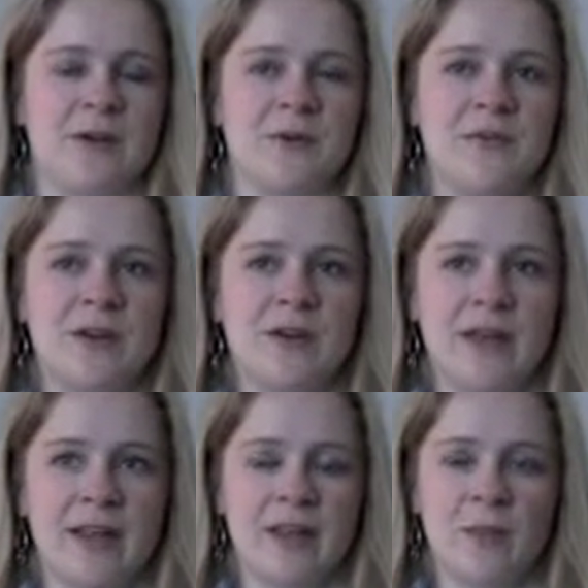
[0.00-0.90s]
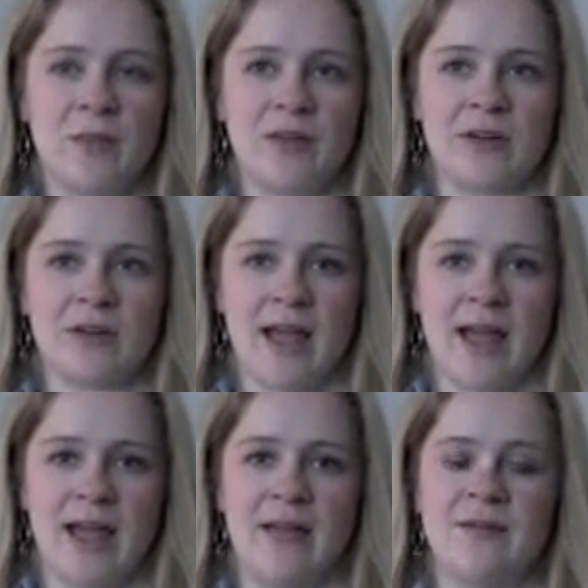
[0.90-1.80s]
interfering with their
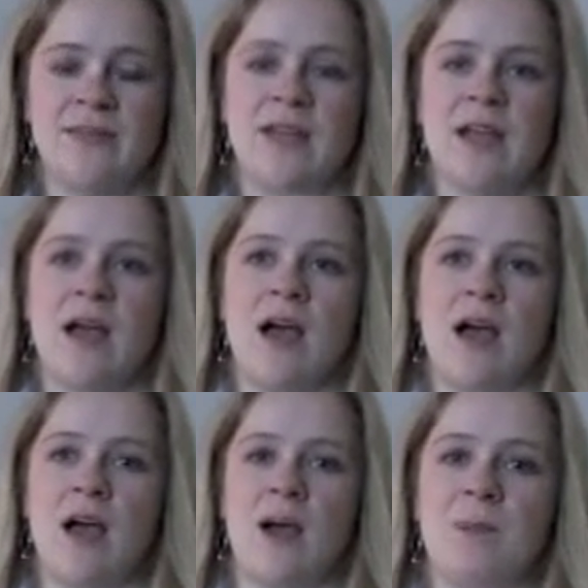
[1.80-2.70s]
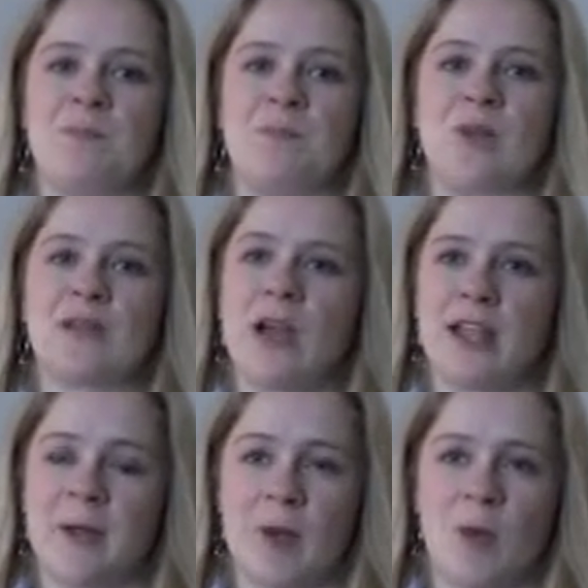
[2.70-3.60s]
lives,
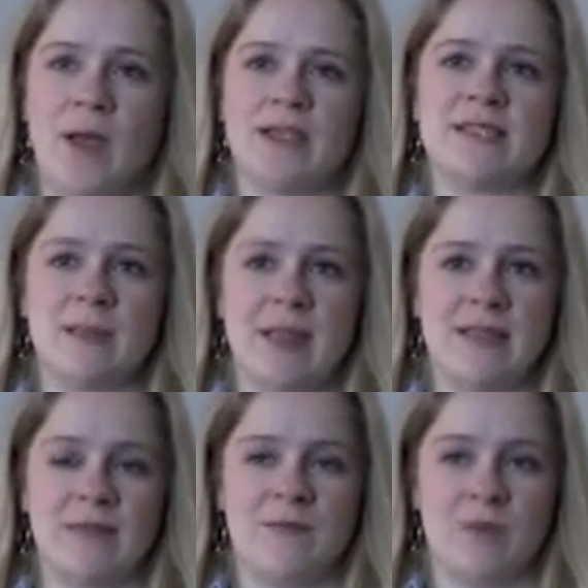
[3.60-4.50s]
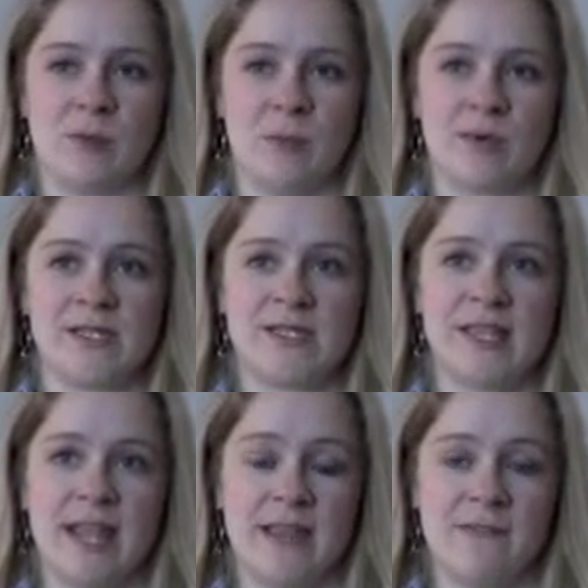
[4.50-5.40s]
talking about ways to make them feel more
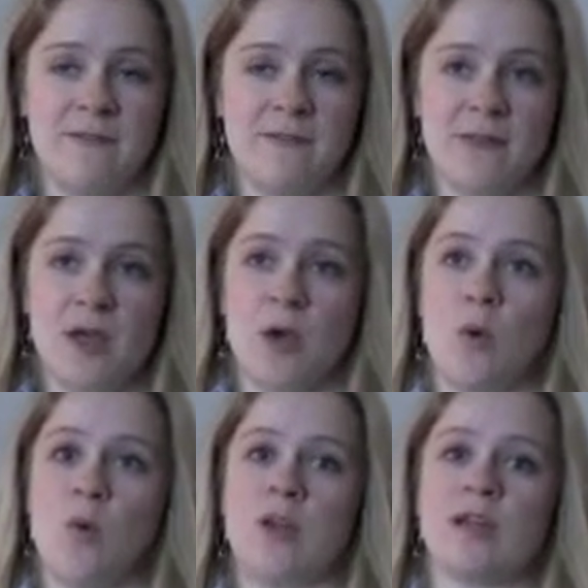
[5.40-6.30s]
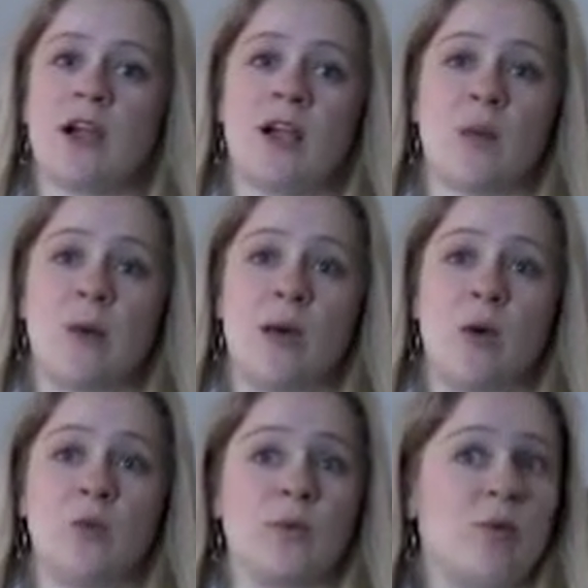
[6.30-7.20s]
safe. We could talk
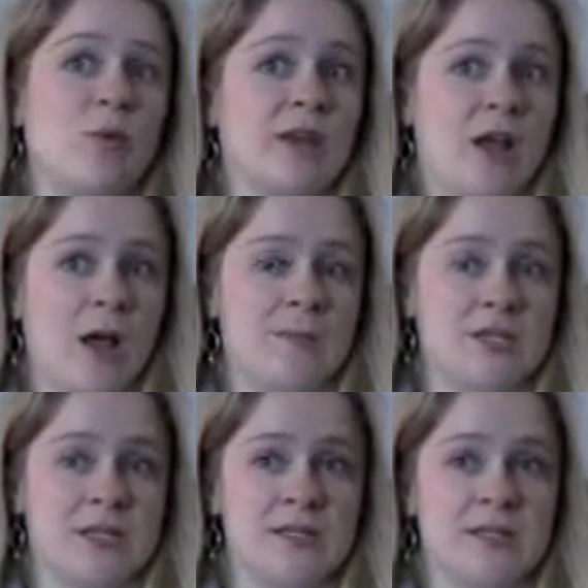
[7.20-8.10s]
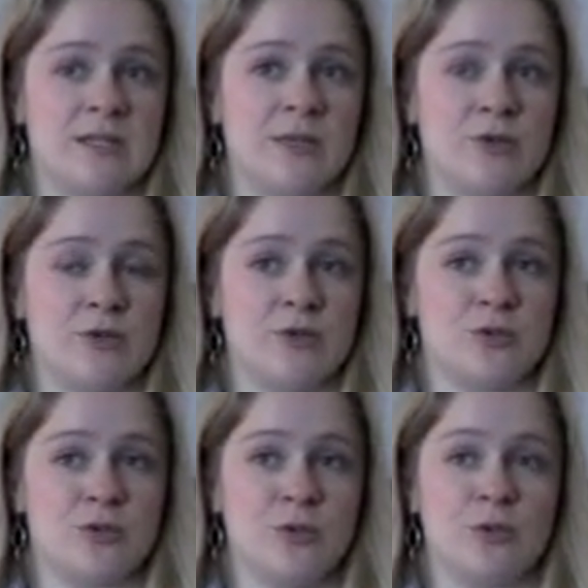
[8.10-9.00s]
about reporting options, either to
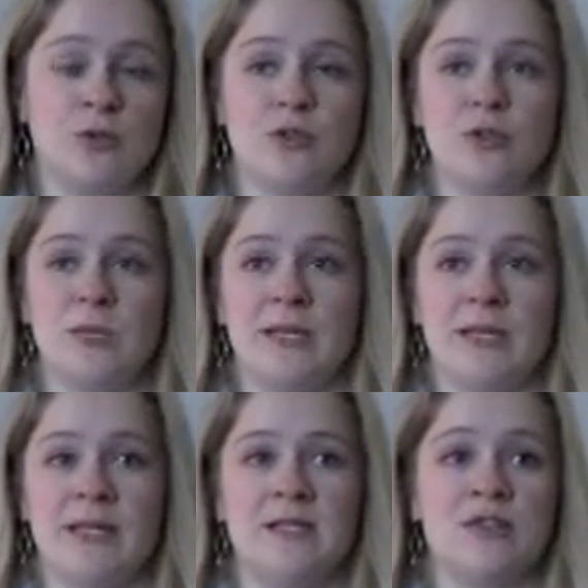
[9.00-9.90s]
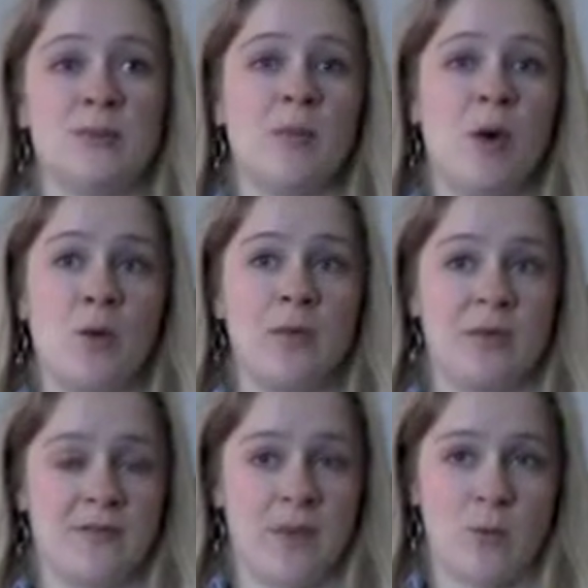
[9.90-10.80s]
school, to police, to both,
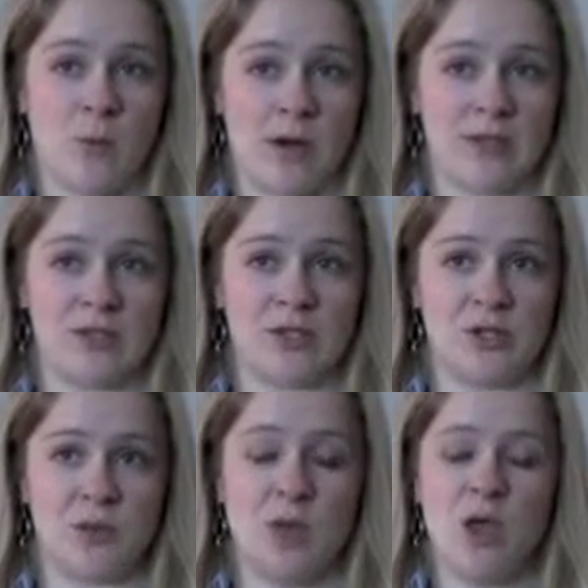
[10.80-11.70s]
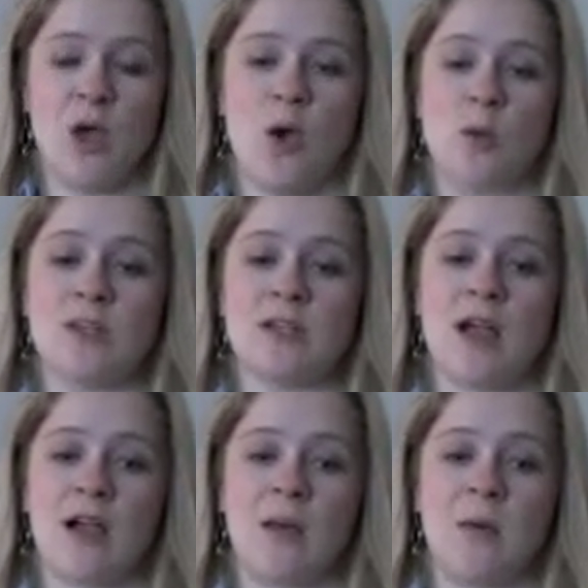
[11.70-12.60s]
if they wanted to. We could
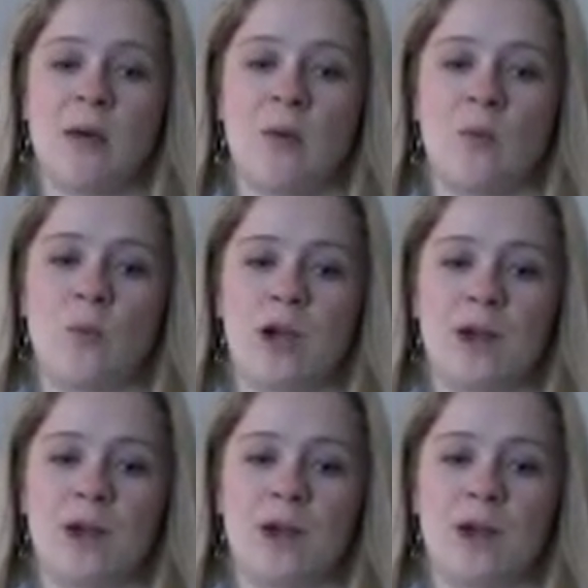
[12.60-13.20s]
talk about